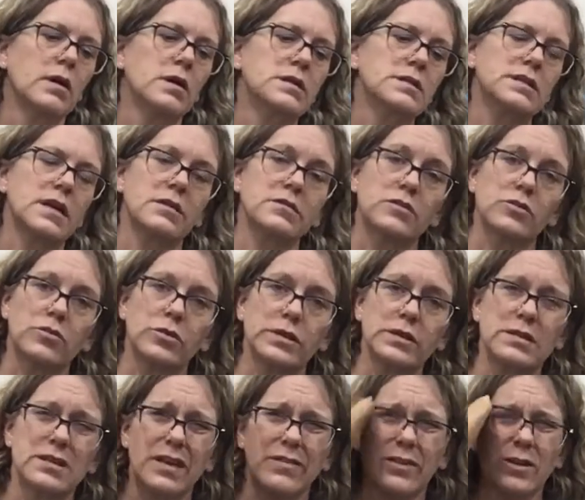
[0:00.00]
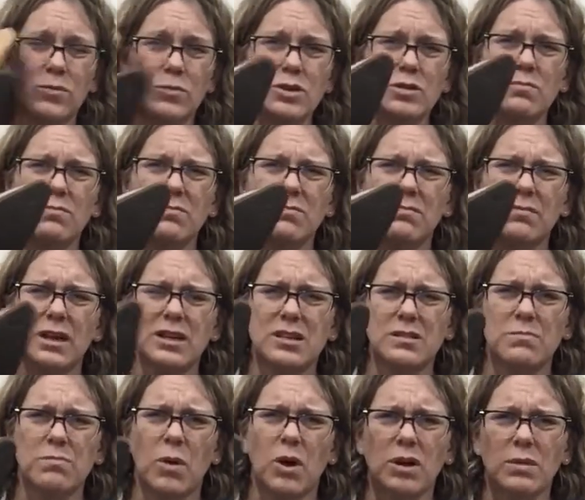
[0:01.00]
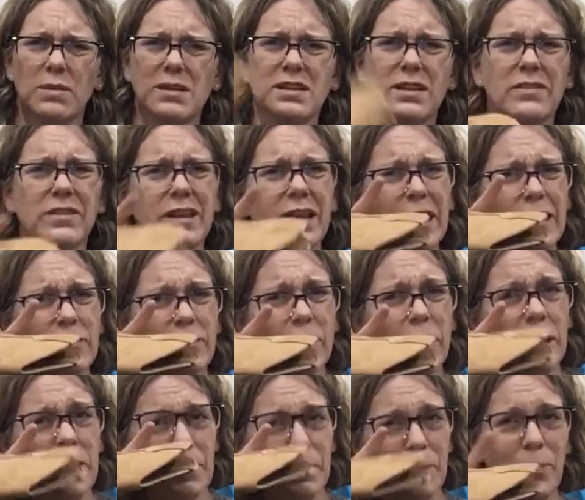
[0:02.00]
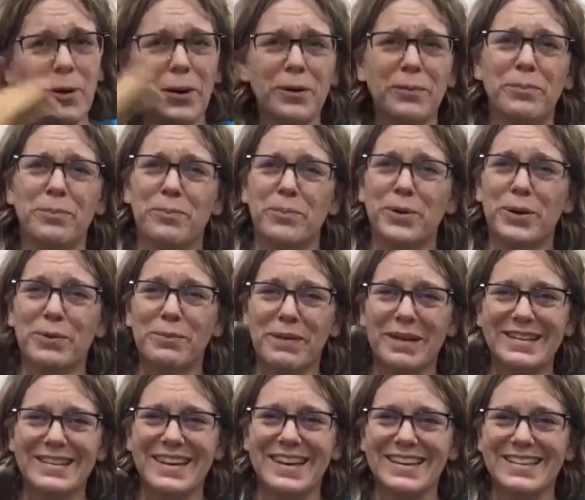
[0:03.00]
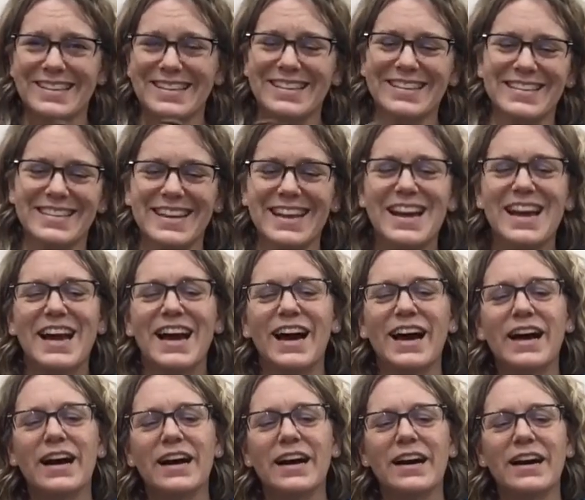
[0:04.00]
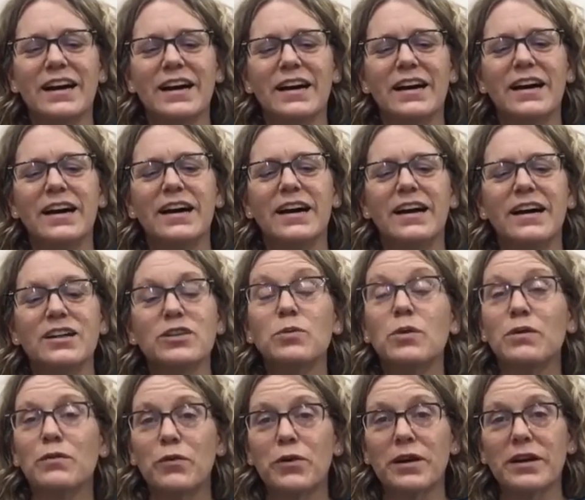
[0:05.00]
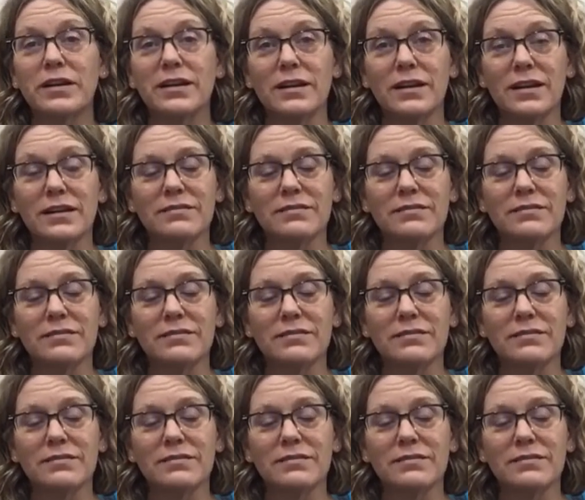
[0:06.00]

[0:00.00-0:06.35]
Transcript: Size 37, which I just bonked myself in the head trying to put, put on my glasses. Uh, 24.99.